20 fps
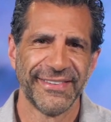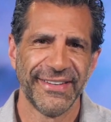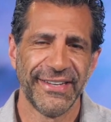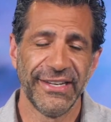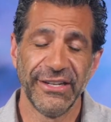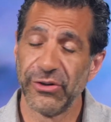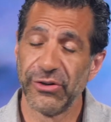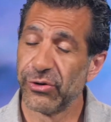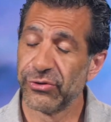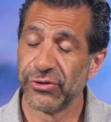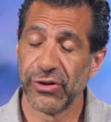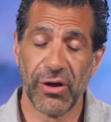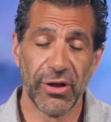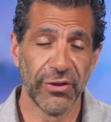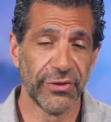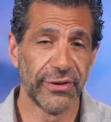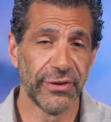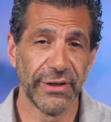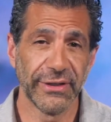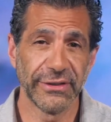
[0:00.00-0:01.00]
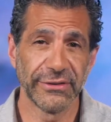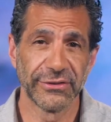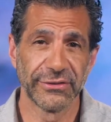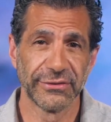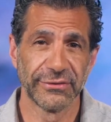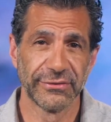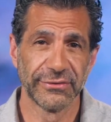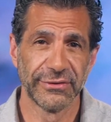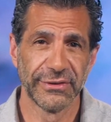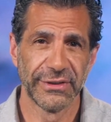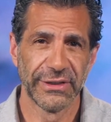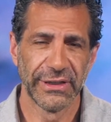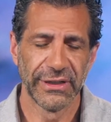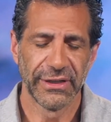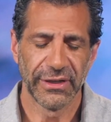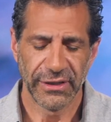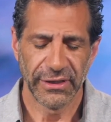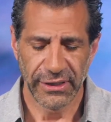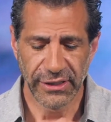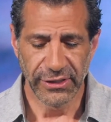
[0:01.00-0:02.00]
He knows all things.
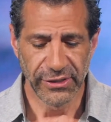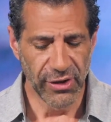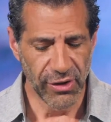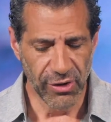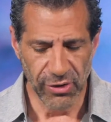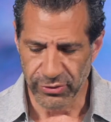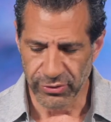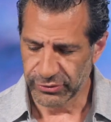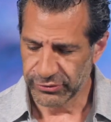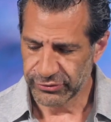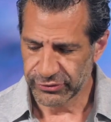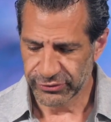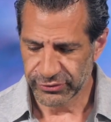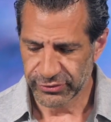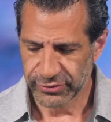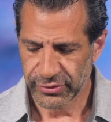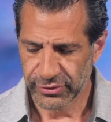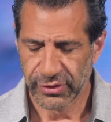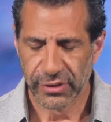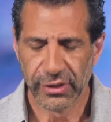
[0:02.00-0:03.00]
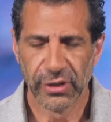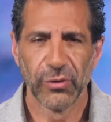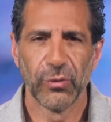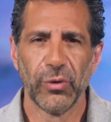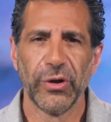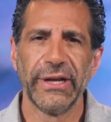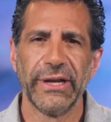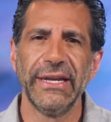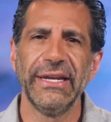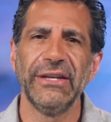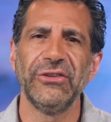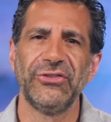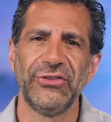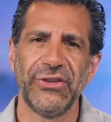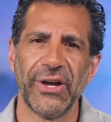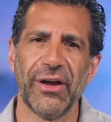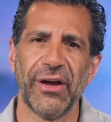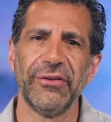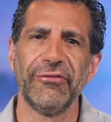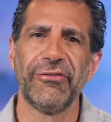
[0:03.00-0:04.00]
He knows what He's
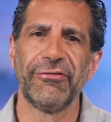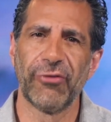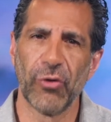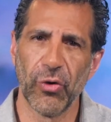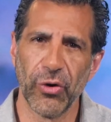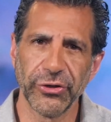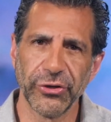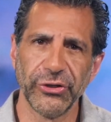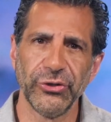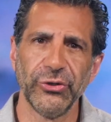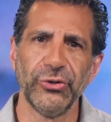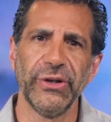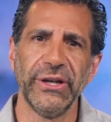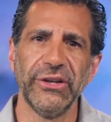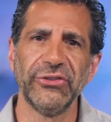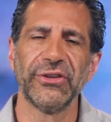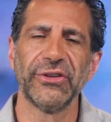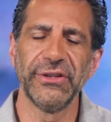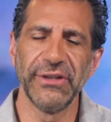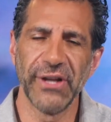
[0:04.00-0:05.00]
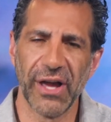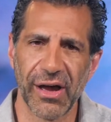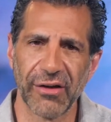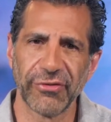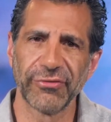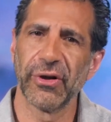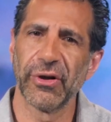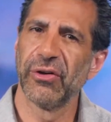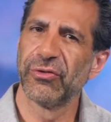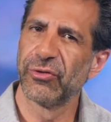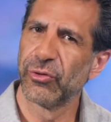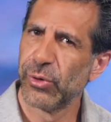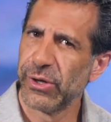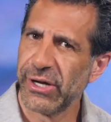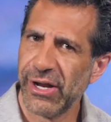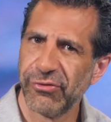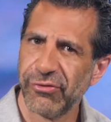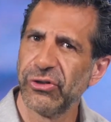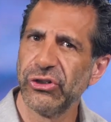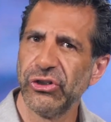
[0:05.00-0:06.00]
done for you is enough for
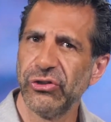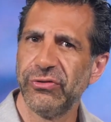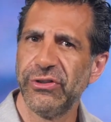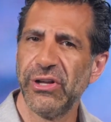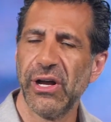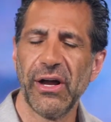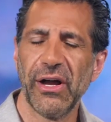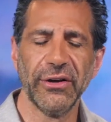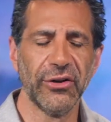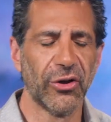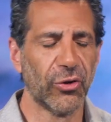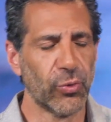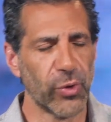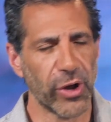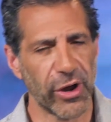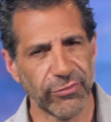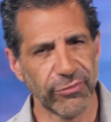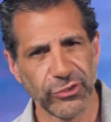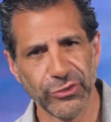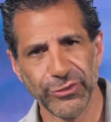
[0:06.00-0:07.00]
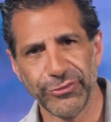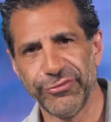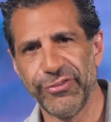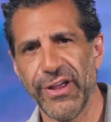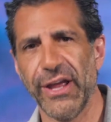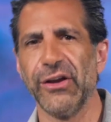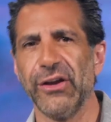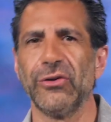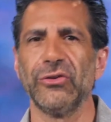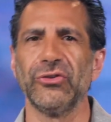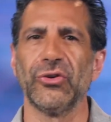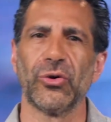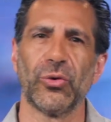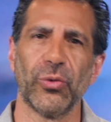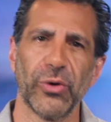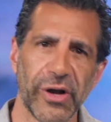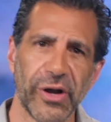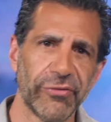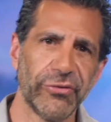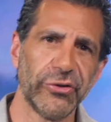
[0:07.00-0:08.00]
whatever you've done or wherever you failed or
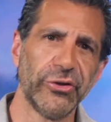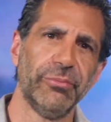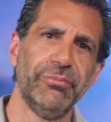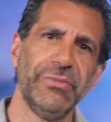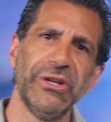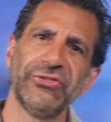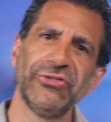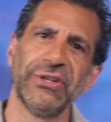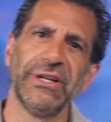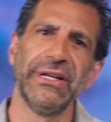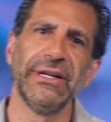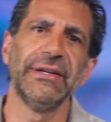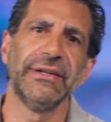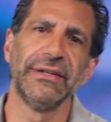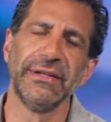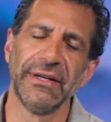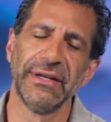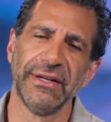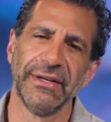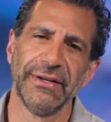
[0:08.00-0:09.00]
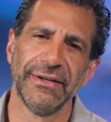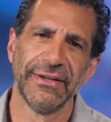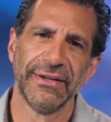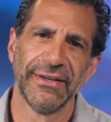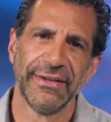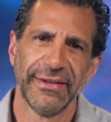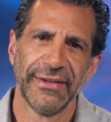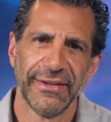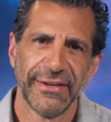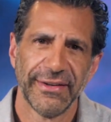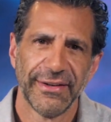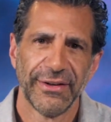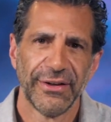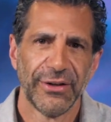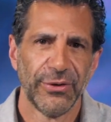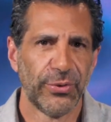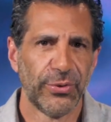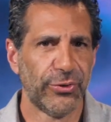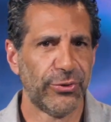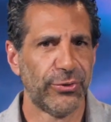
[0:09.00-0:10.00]
wherever you're missing it.
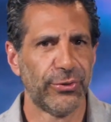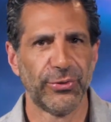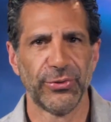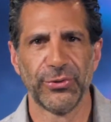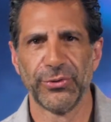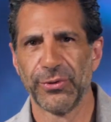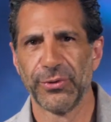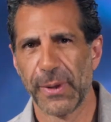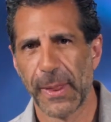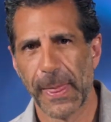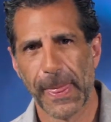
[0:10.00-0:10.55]
Whew.